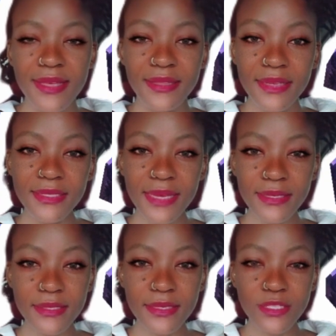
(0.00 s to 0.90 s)
These
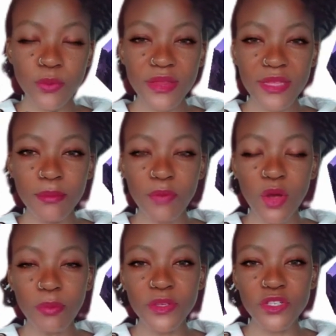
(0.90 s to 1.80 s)
entities, when they
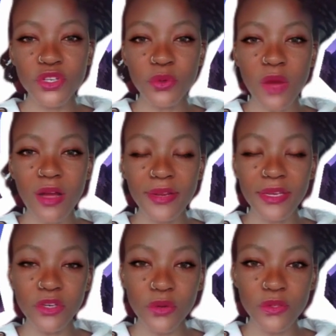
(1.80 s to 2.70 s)
pop into our
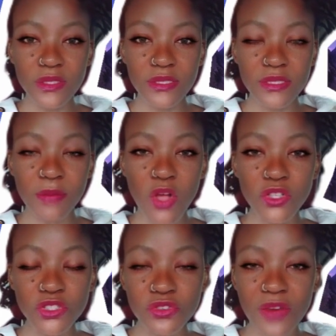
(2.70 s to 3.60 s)
ecosystem,
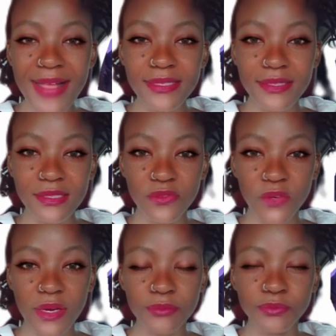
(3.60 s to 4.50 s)
our
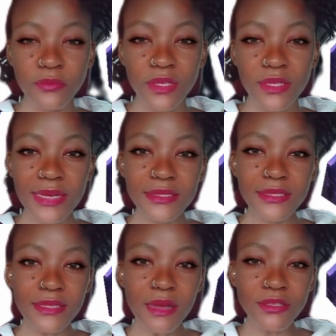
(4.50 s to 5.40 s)
stratosphere, then
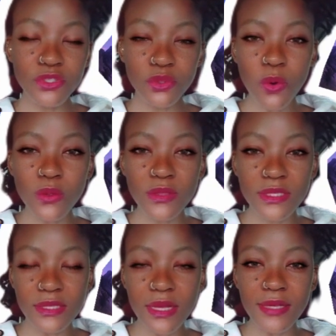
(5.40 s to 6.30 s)
start to cause
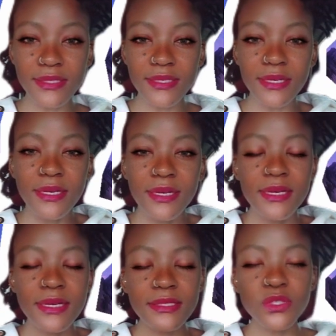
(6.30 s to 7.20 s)
disaster
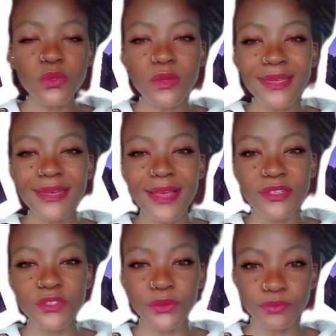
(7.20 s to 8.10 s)
because it's all they
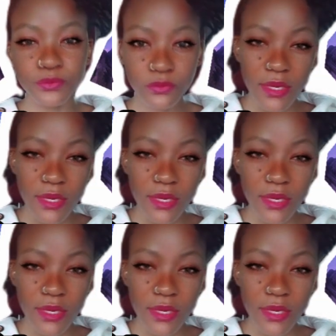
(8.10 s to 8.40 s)
can do.